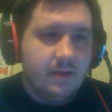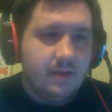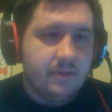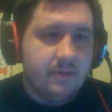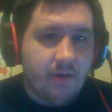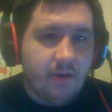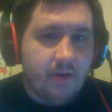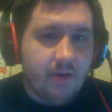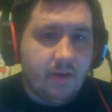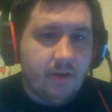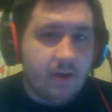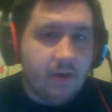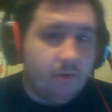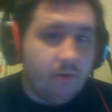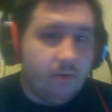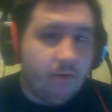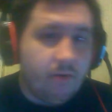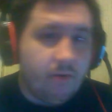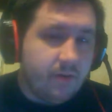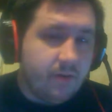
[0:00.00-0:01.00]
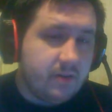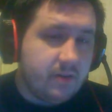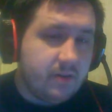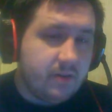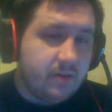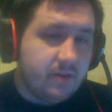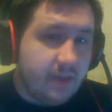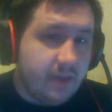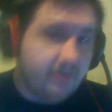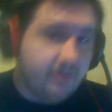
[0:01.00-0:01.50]
So I go over to
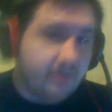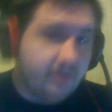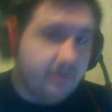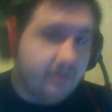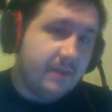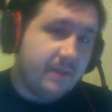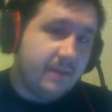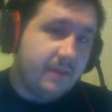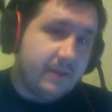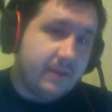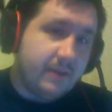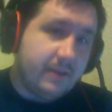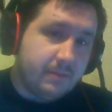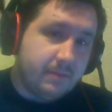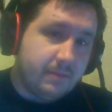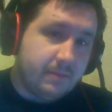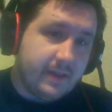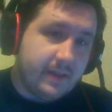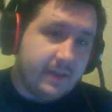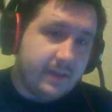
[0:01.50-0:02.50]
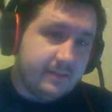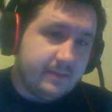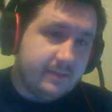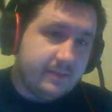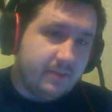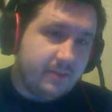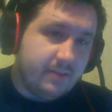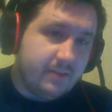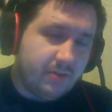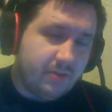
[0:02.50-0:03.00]
the other end of Patriot Place, the
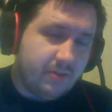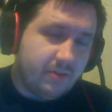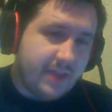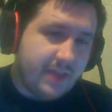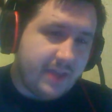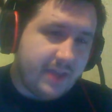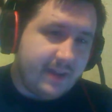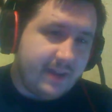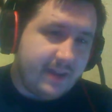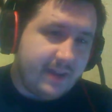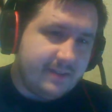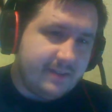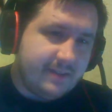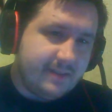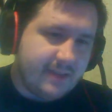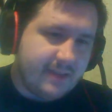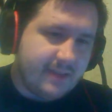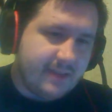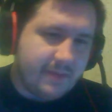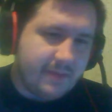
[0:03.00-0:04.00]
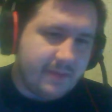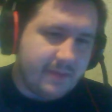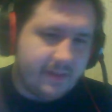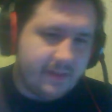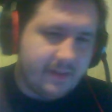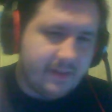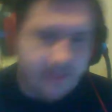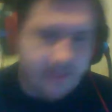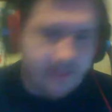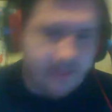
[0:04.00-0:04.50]
north end, sit down by the
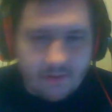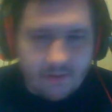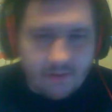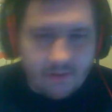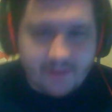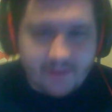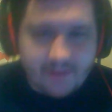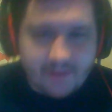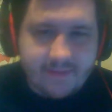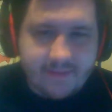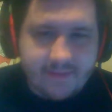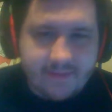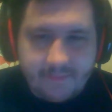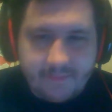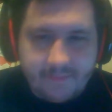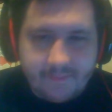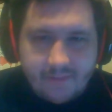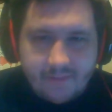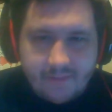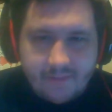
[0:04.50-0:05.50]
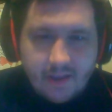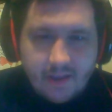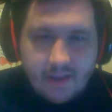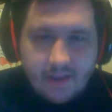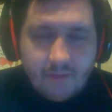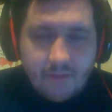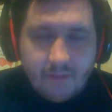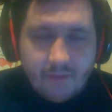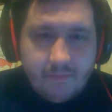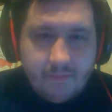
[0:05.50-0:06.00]
Dunkin' Donuts.
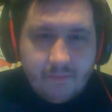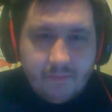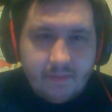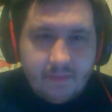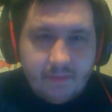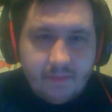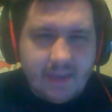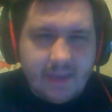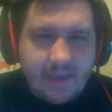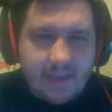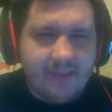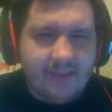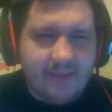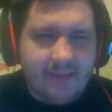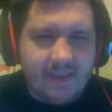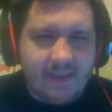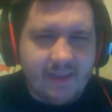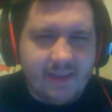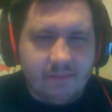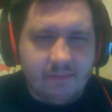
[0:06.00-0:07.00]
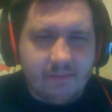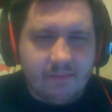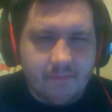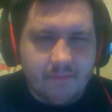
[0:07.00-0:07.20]
Can't see.